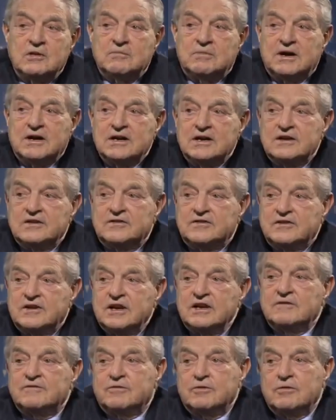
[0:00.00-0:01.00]
by a
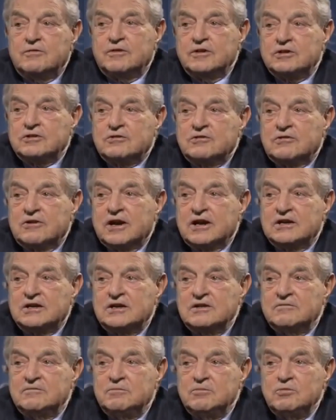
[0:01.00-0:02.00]
straightforward
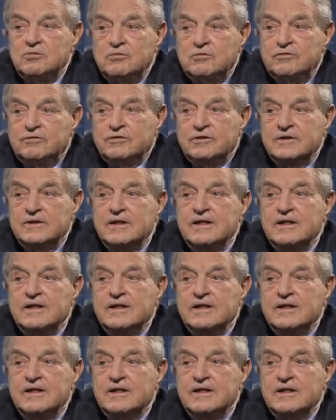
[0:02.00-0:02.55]
corrective move.